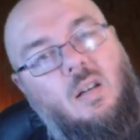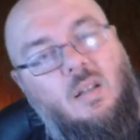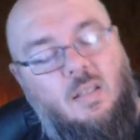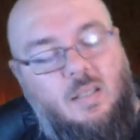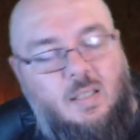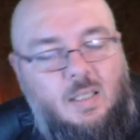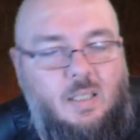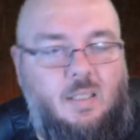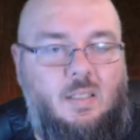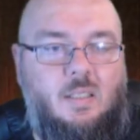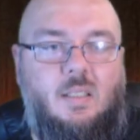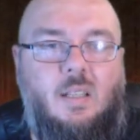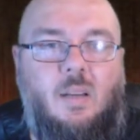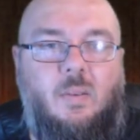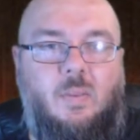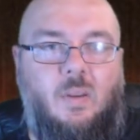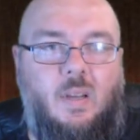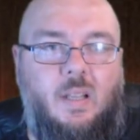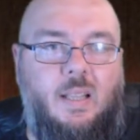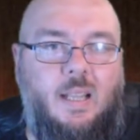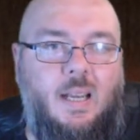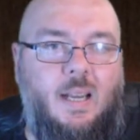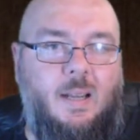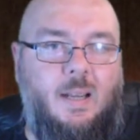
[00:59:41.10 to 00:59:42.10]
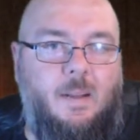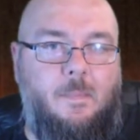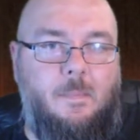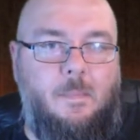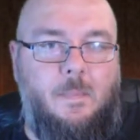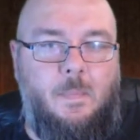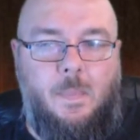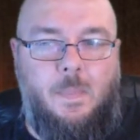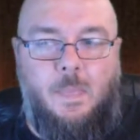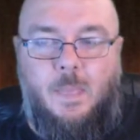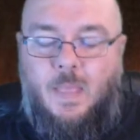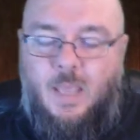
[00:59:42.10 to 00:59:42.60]
and stuff like that.
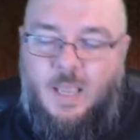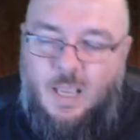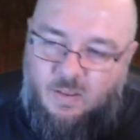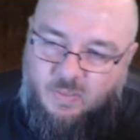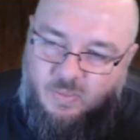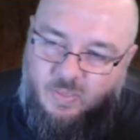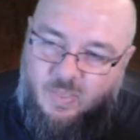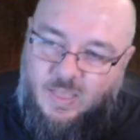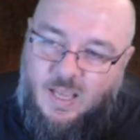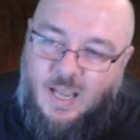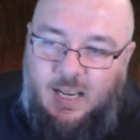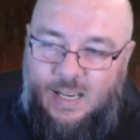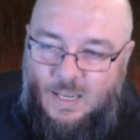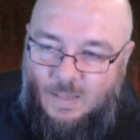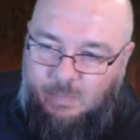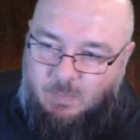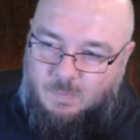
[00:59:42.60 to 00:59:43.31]
If that